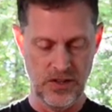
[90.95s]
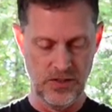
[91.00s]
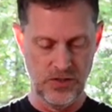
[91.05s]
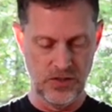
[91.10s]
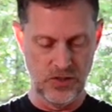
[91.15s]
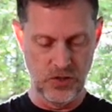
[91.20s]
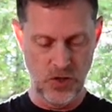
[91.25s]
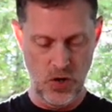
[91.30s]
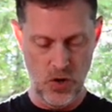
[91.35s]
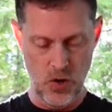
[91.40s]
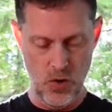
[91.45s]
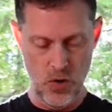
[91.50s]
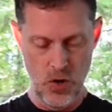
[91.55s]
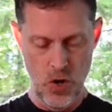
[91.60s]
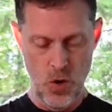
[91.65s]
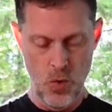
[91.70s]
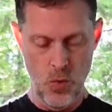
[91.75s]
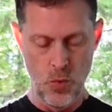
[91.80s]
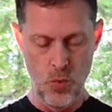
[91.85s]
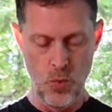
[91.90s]
So
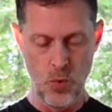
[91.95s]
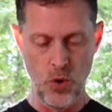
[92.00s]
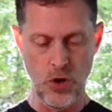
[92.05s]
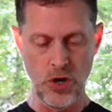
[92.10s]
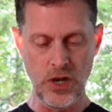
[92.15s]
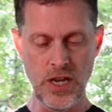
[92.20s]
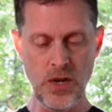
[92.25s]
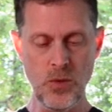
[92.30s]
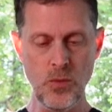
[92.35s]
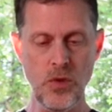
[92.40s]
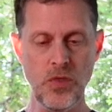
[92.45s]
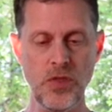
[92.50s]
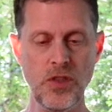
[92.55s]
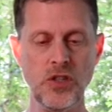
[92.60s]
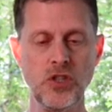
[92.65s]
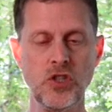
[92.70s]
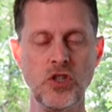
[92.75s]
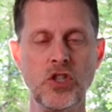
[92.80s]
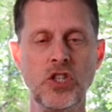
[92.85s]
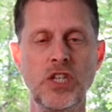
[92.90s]
working with
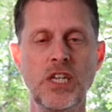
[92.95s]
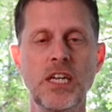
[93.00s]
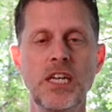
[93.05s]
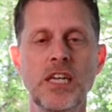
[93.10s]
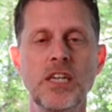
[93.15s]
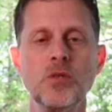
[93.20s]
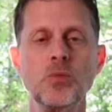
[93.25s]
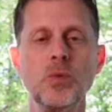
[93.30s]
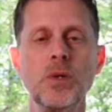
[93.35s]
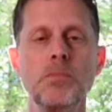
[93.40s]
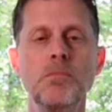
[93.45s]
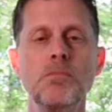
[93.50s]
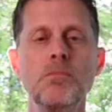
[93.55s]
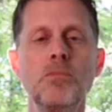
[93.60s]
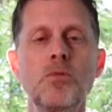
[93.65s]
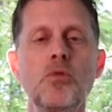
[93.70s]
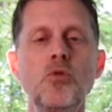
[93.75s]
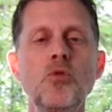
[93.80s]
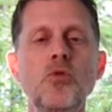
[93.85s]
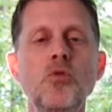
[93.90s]
this Qi as we
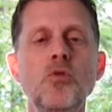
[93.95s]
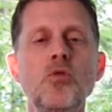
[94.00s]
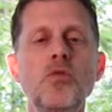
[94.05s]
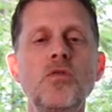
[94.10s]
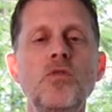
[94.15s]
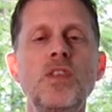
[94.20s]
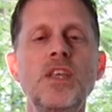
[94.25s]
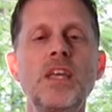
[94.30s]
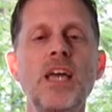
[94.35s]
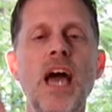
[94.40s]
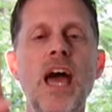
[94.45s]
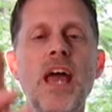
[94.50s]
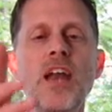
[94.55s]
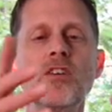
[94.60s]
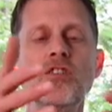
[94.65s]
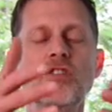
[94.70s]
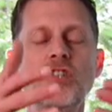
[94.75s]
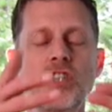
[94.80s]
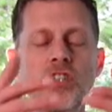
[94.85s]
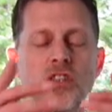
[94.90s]
move the
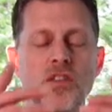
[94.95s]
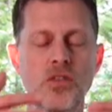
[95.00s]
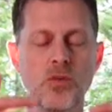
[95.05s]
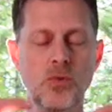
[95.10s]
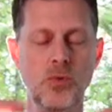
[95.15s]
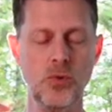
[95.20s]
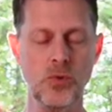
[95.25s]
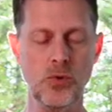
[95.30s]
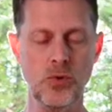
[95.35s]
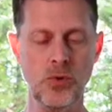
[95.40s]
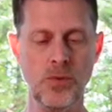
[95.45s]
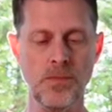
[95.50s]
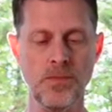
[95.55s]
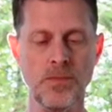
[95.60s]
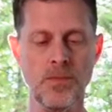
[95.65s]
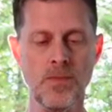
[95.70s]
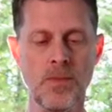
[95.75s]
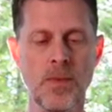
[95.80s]
energy through,